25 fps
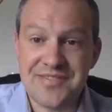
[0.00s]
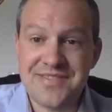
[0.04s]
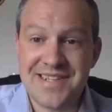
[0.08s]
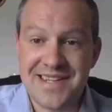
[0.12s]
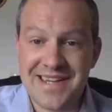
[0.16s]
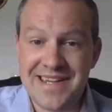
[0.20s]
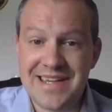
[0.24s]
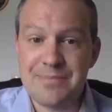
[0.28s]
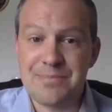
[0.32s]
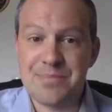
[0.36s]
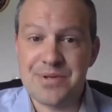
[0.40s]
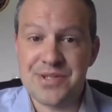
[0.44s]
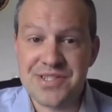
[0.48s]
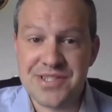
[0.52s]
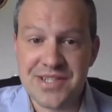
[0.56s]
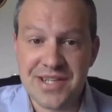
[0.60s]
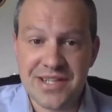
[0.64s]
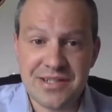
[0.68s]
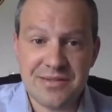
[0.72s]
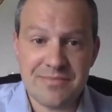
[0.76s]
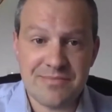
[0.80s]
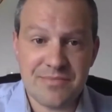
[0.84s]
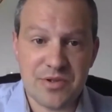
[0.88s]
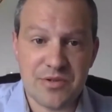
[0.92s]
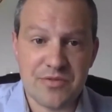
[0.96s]

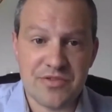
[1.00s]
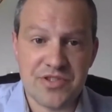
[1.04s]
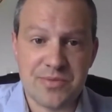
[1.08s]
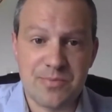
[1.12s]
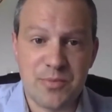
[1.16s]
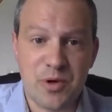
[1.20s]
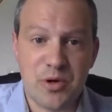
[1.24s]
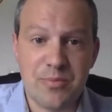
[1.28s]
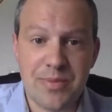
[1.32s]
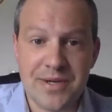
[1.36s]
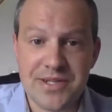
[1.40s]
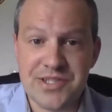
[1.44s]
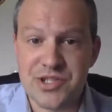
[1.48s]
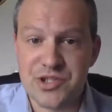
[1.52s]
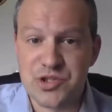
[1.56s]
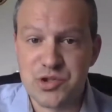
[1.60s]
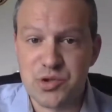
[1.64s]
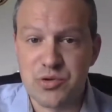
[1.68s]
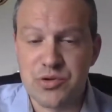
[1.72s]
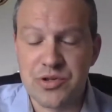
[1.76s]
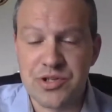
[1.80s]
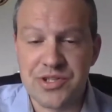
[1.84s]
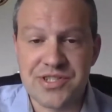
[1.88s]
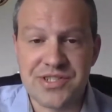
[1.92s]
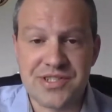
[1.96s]
58% of small
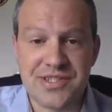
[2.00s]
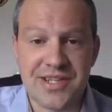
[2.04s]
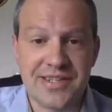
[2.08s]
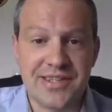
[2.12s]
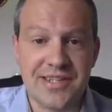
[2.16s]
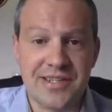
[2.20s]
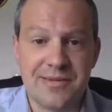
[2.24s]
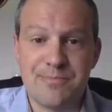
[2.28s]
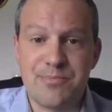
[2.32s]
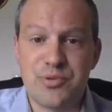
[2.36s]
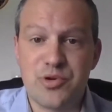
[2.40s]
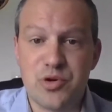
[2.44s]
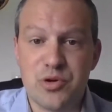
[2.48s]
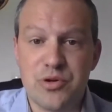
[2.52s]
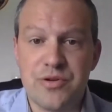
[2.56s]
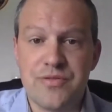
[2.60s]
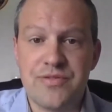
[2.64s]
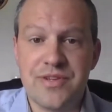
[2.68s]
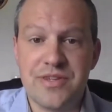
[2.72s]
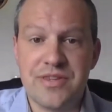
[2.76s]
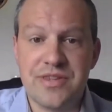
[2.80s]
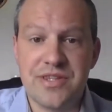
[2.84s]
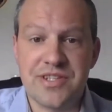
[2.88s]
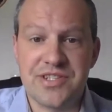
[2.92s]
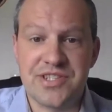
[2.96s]
business owners said
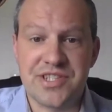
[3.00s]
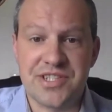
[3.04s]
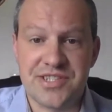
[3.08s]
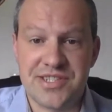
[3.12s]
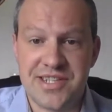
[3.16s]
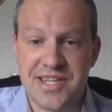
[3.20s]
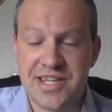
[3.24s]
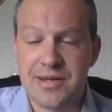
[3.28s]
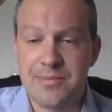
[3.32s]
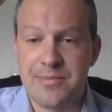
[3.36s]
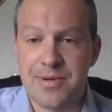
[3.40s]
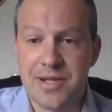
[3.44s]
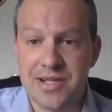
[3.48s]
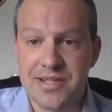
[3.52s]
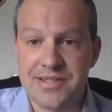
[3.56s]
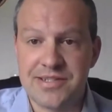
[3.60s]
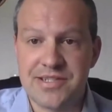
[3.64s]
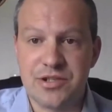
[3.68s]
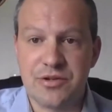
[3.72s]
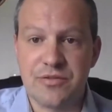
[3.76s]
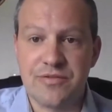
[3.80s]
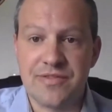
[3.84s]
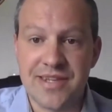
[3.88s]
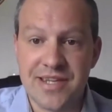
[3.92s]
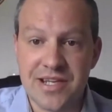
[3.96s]
improving the
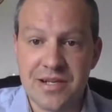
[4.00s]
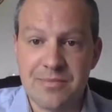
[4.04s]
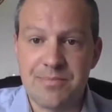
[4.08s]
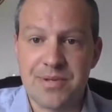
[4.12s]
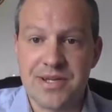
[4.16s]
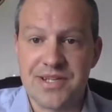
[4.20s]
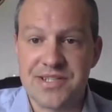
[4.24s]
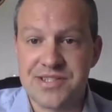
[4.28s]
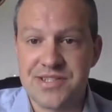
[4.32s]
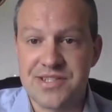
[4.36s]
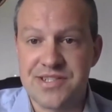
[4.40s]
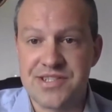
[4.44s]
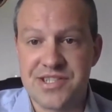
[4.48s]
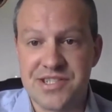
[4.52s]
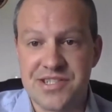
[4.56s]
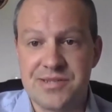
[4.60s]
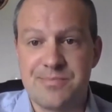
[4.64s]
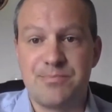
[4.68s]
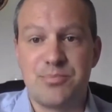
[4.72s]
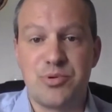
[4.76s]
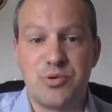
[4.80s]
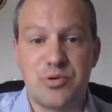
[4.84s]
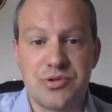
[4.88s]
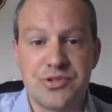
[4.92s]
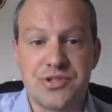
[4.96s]
sustainability of their business
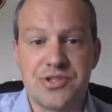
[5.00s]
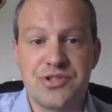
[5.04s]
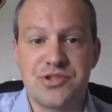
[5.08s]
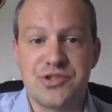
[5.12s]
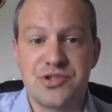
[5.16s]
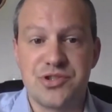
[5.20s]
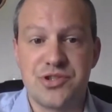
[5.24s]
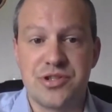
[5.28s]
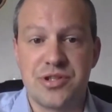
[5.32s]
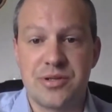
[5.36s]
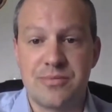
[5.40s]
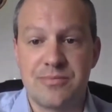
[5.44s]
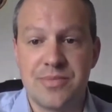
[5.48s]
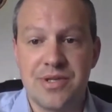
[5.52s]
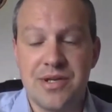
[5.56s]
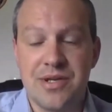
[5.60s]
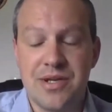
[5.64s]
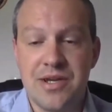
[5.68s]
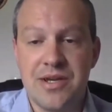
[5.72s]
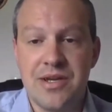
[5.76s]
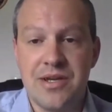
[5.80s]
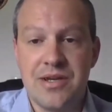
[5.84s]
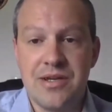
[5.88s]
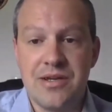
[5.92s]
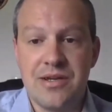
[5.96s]
is important to
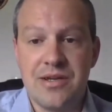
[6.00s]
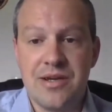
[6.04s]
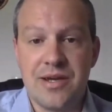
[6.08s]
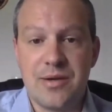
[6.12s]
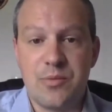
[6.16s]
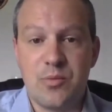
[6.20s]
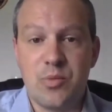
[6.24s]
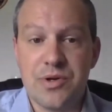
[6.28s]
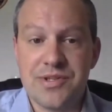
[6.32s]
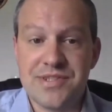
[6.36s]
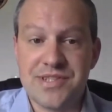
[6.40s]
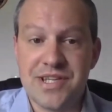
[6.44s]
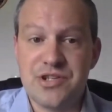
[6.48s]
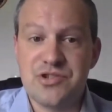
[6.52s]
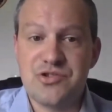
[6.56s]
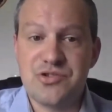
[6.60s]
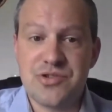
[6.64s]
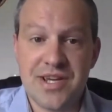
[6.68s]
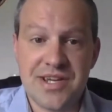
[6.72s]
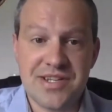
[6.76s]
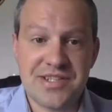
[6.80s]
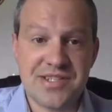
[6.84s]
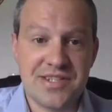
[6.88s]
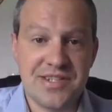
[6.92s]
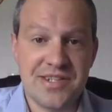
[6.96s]
them. And what's
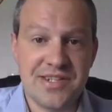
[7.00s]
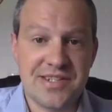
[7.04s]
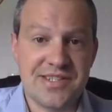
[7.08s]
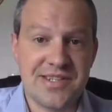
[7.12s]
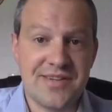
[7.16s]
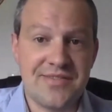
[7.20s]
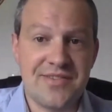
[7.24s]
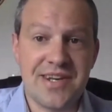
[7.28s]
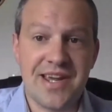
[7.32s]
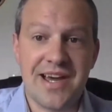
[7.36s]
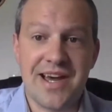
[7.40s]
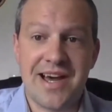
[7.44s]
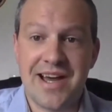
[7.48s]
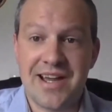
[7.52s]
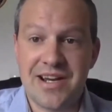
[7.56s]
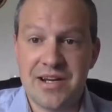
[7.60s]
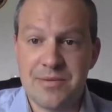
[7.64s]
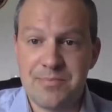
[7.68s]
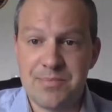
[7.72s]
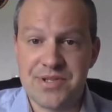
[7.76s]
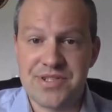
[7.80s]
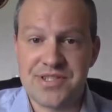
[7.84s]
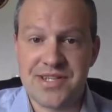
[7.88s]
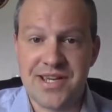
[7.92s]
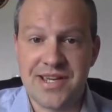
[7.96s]
interesting is even a
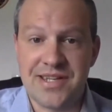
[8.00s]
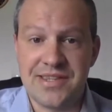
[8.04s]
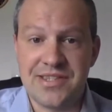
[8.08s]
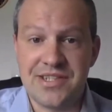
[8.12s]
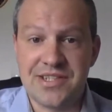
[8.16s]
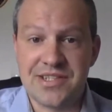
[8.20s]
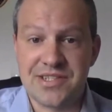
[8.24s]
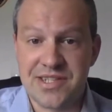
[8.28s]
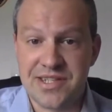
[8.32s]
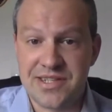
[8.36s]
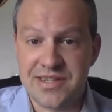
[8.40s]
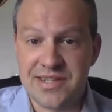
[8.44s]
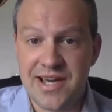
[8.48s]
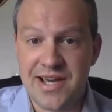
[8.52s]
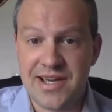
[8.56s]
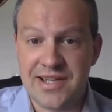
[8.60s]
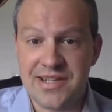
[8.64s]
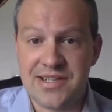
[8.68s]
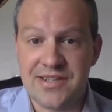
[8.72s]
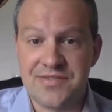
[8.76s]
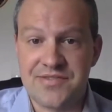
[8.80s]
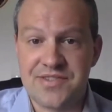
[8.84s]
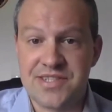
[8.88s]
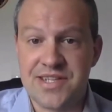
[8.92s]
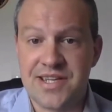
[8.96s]
higher percentage than
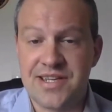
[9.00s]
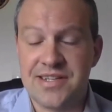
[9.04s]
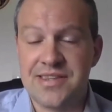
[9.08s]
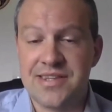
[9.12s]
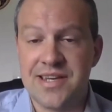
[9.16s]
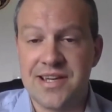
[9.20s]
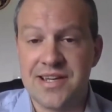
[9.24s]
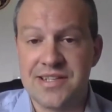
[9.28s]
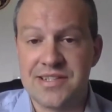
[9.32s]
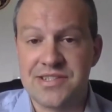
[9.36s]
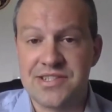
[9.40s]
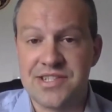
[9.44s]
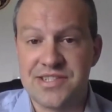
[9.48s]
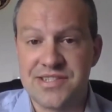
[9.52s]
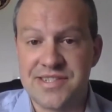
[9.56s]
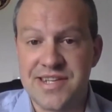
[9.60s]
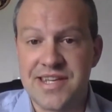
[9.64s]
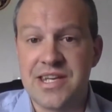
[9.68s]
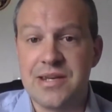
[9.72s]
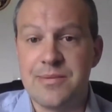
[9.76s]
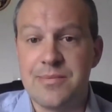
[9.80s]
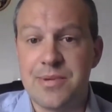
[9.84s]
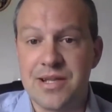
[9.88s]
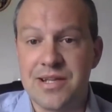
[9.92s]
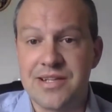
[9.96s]
that have said that
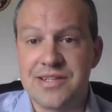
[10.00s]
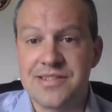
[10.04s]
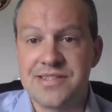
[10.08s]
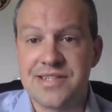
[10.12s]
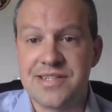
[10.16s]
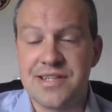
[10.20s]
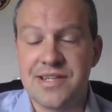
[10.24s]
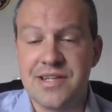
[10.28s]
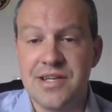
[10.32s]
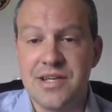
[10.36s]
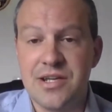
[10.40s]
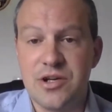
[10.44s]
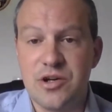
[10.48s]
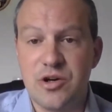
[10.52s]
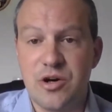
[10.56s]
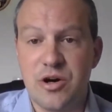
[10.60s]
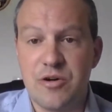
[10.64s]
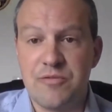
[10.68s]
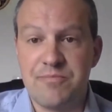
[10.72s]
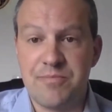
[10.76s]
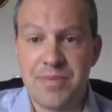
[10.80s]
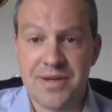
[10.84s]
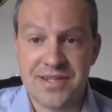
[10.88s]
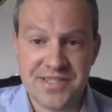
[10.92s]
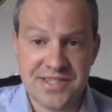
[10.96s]
sustainability
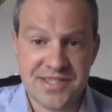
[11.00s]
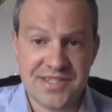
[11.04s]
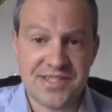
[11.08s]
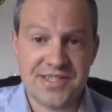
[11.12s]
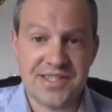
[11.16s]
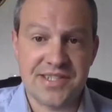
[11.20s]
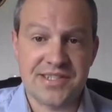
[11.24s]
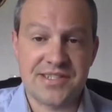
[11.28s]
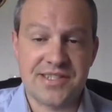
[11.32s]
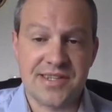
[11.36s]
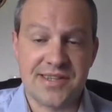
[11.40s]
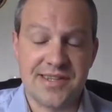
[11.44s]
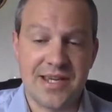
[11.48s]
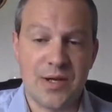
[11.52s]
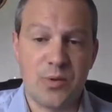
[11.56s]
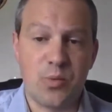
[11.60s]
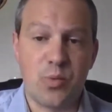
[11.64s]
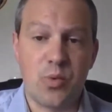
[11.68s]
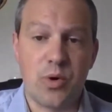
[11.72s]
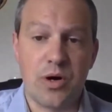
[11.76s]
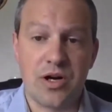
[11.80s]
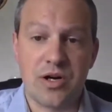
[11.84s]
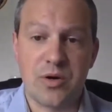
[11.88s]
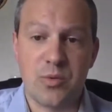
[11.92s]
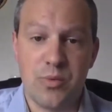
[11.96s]
of businesses that they
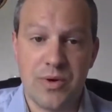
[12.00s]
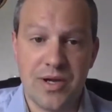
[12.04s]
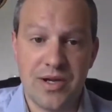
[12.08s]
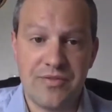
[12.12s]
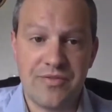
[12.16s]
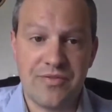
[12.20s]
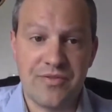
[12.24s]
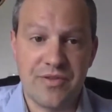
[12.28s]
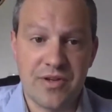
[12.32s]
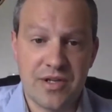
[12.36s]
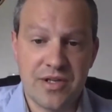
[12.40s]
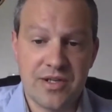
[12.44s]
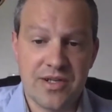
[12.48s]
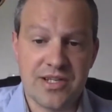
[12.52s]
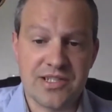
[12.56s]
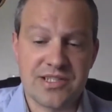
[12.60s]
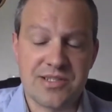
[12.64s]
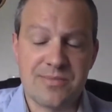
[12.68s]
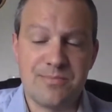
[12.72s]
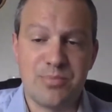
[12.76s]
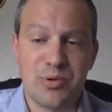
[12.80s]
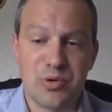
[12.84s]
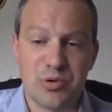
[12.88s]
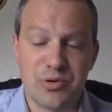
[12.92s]
work with is